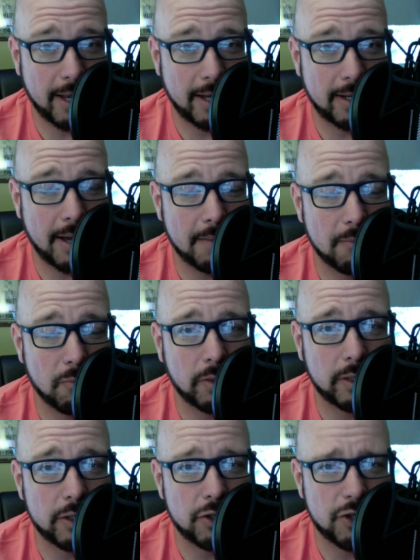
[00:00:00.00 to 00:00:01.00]
and I'm
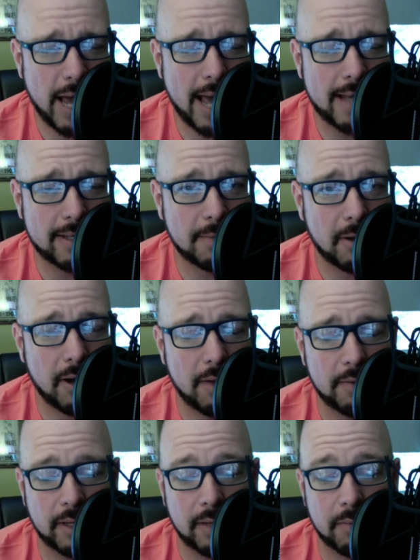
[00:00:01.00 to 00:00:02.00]
really jazzed about
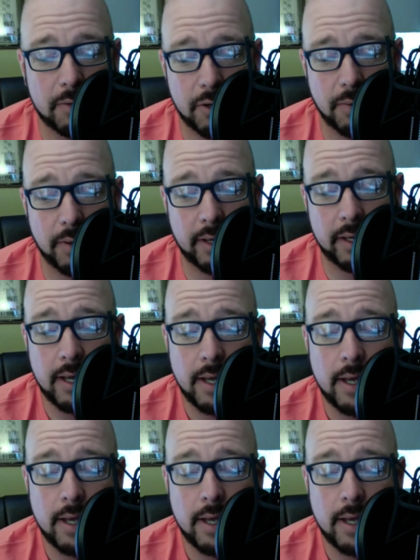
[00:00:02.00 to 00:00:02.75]
everything that we're doing.